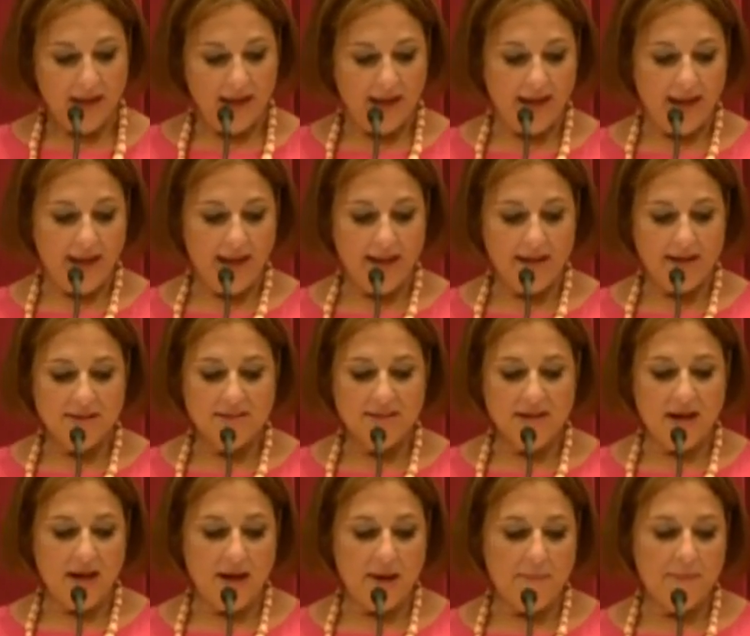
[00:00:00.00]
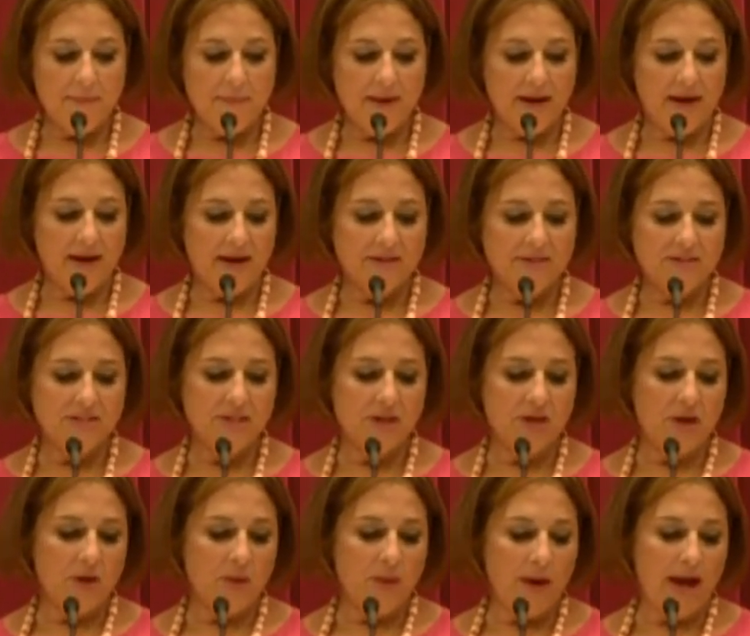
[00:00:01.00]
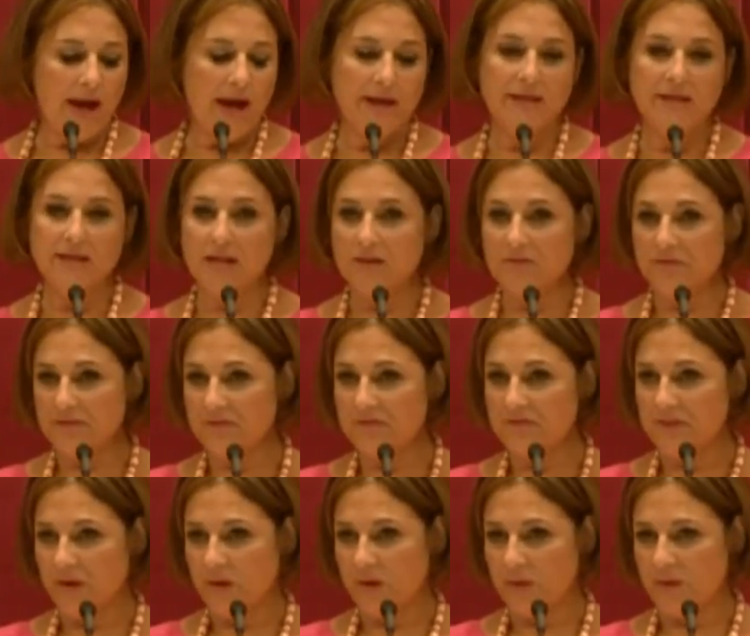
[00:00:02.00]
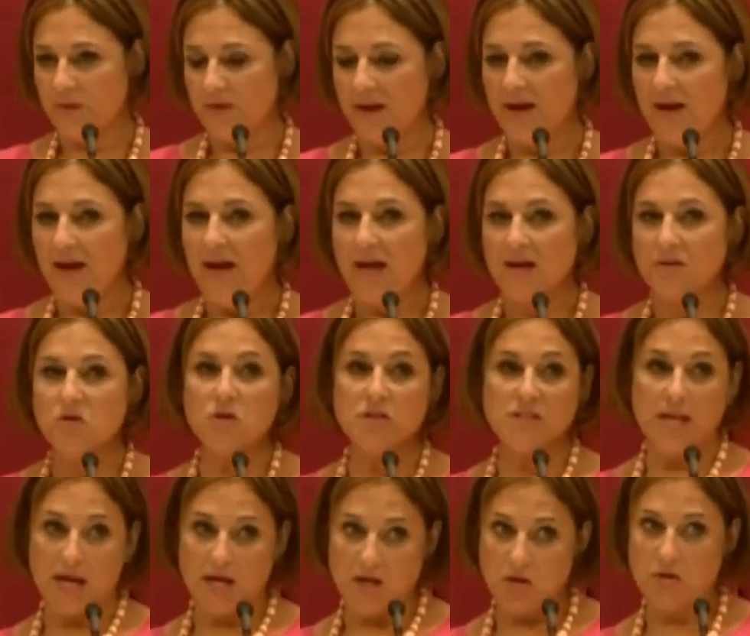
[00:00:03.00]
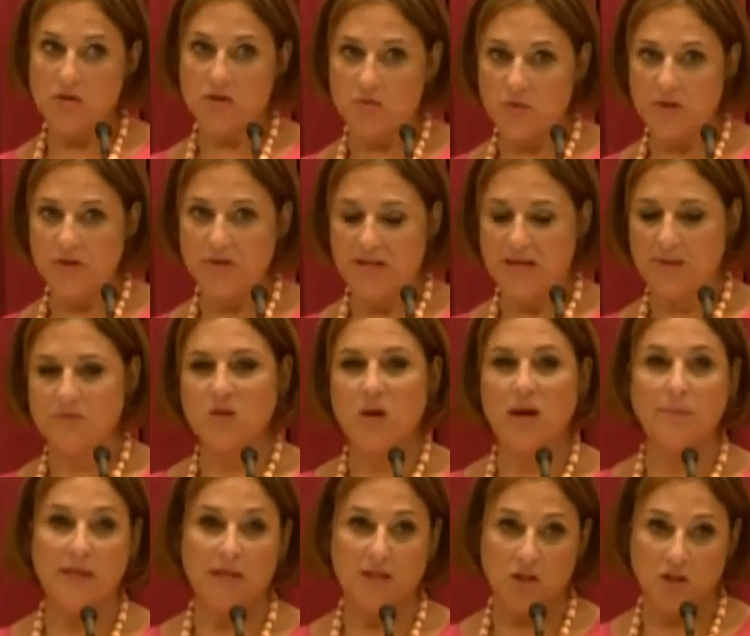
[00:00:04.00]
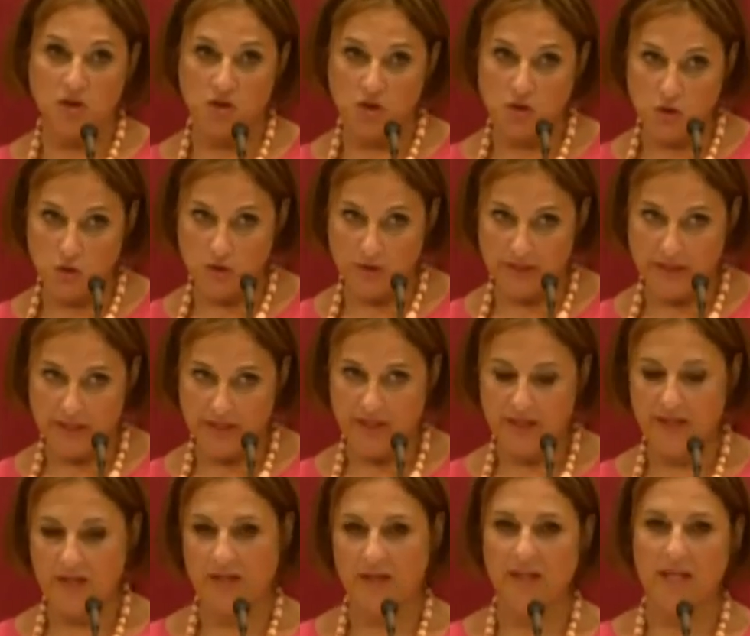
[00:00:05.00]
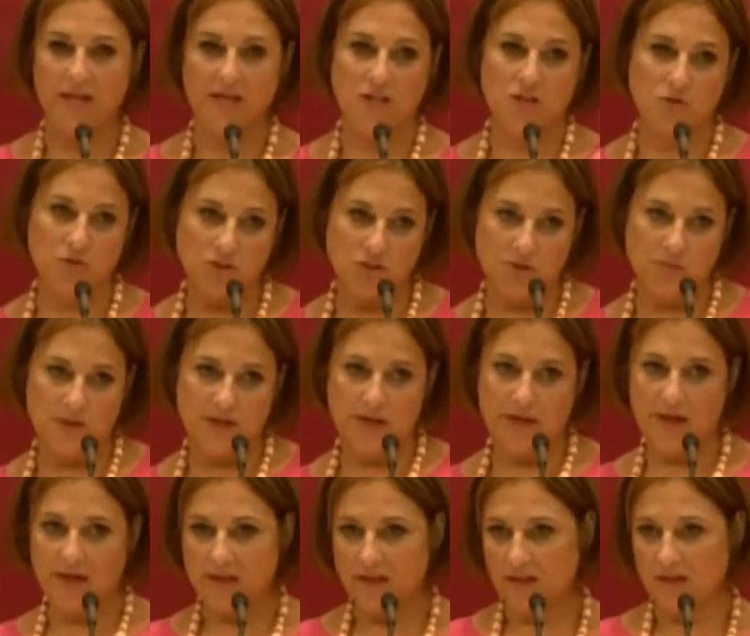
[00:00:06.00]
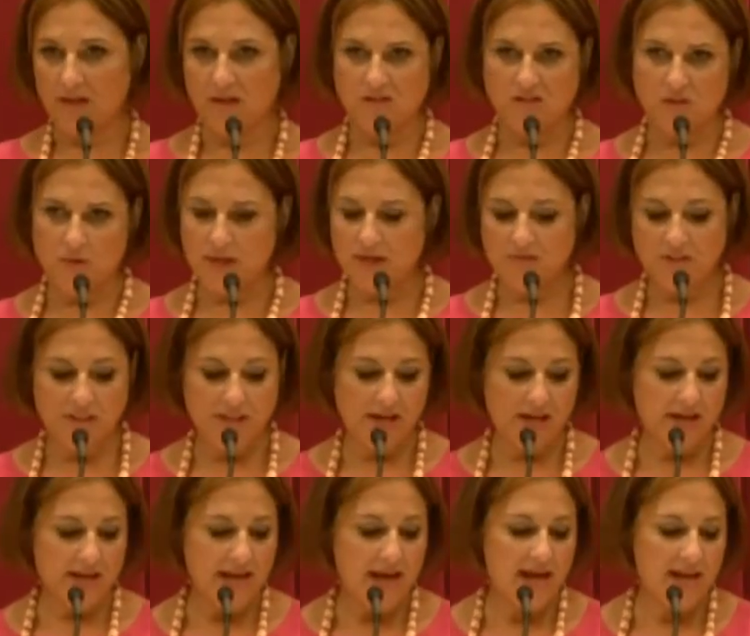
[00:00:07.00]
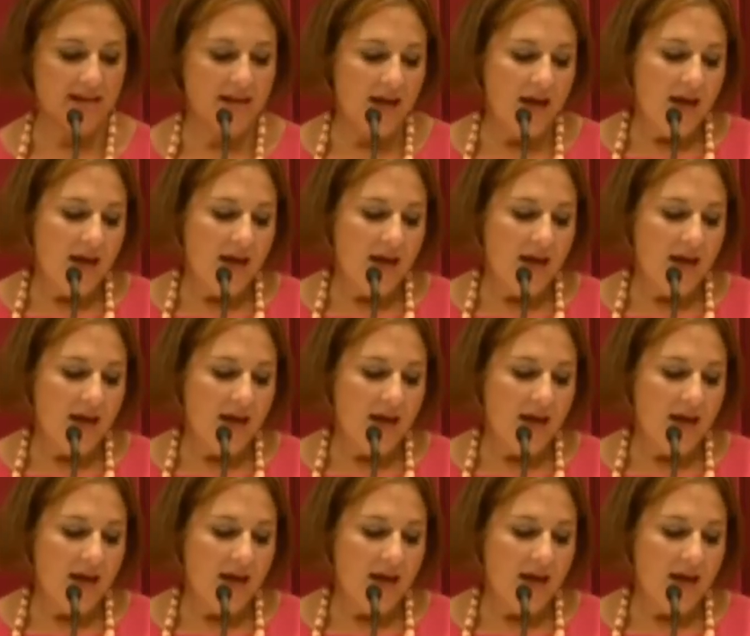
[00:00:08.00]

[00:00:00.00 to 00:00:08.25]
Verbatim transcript: And um, so I get off the phone, and of course I know their real names, so I'm like Googling and like YouTubing and doing everything I can.